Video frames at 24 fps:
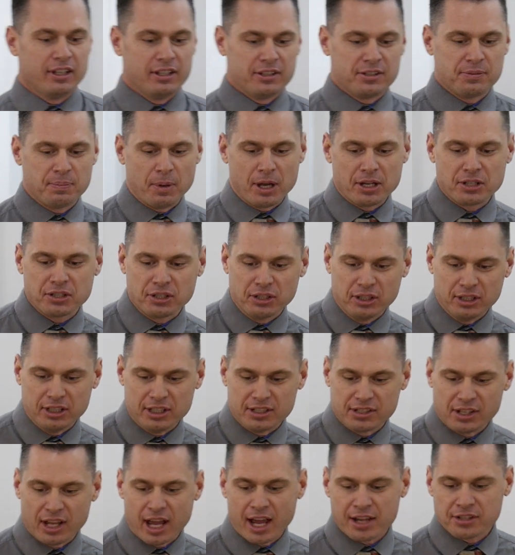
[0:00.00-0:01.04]
especially in
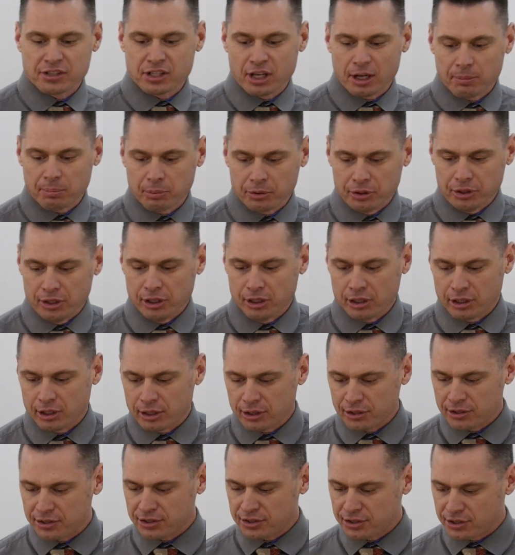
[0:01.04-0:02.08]
these last couple
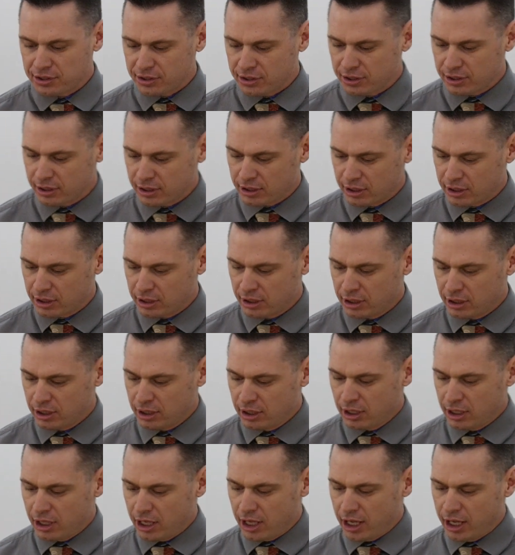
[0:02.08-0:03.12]
years.
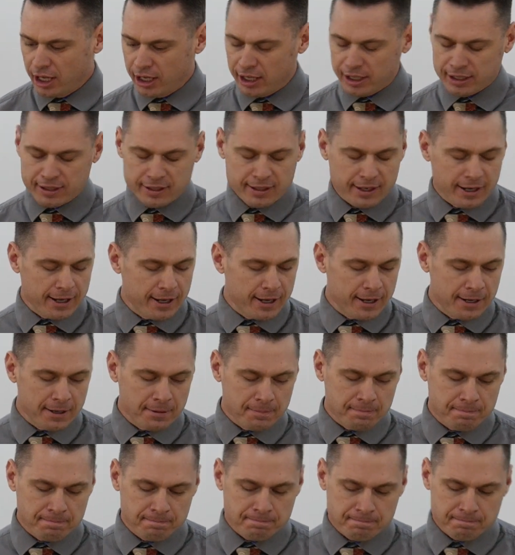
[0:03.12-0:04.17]
And,
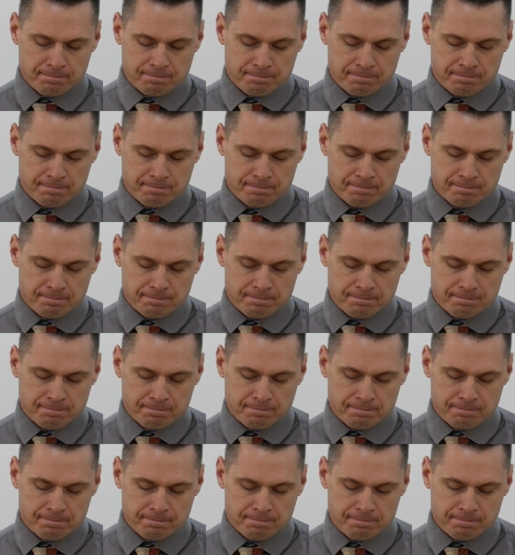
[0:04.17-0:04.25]
um,